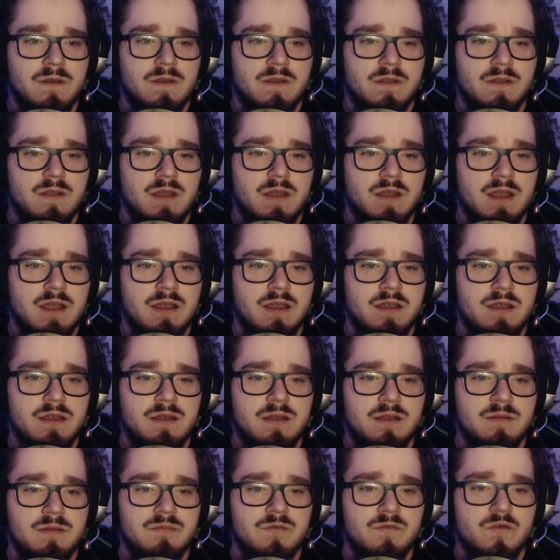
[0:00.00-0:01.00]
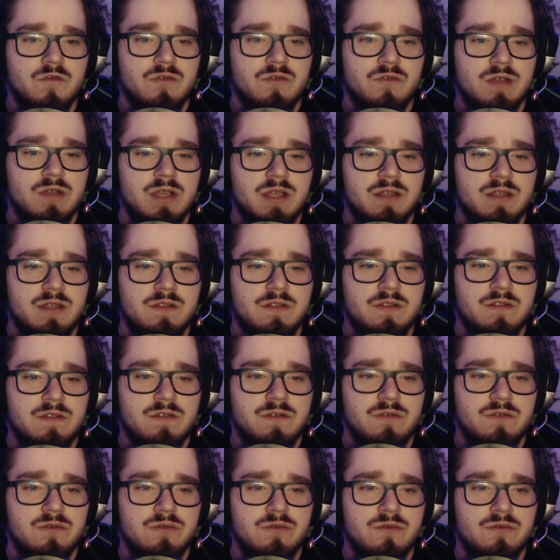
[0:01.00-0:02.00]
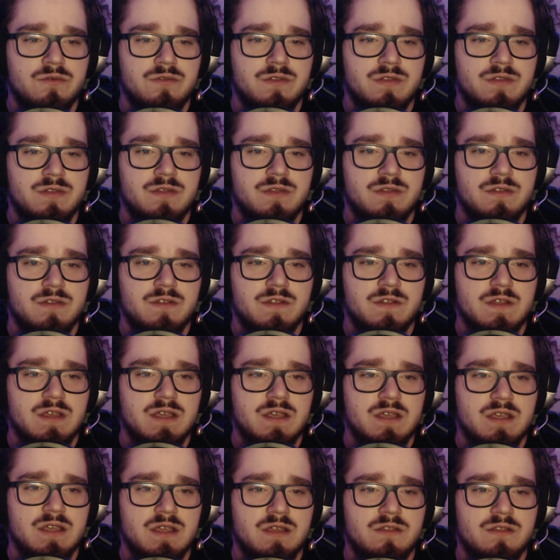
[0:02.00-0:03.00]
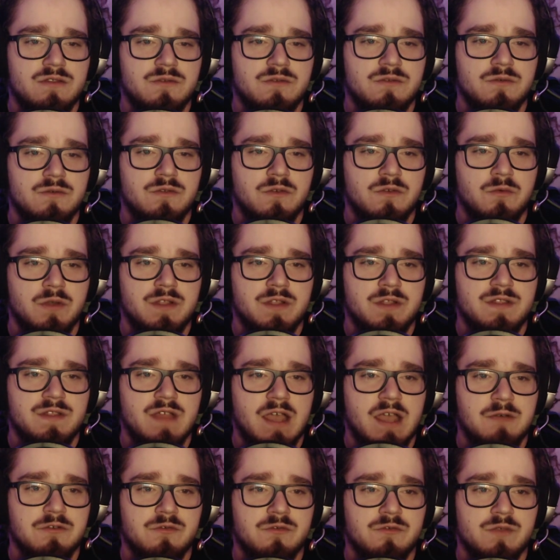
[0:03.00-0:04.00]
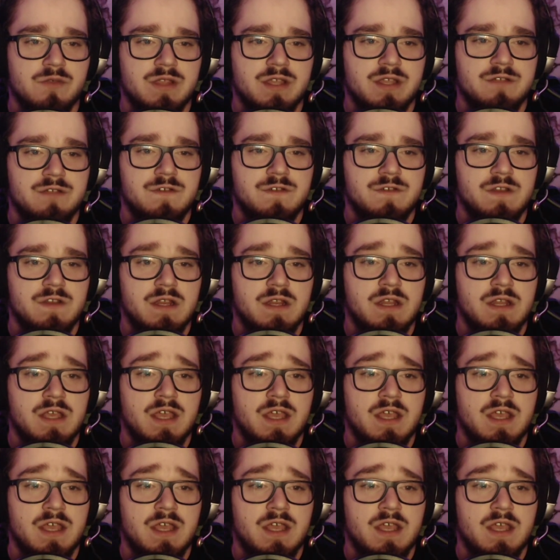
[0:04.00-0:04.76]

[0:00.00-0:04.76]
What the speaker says: I'm trying to see through the ones that I was really interested in.